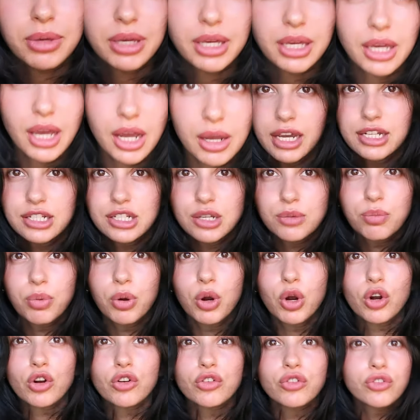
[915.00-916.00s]
me? It's a
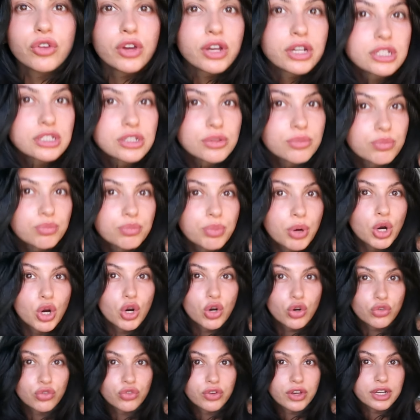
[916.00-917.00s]
perfect
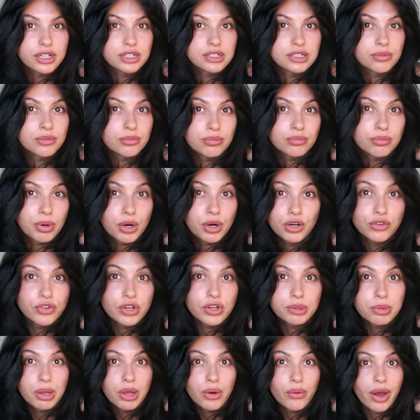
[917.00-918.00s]

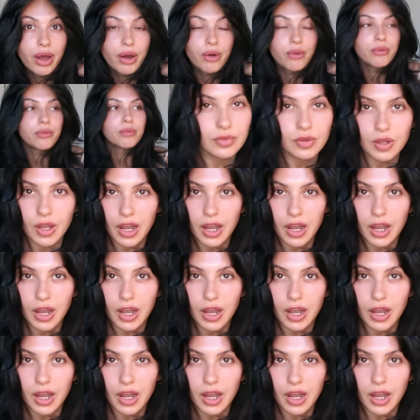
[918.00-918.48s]
blowout.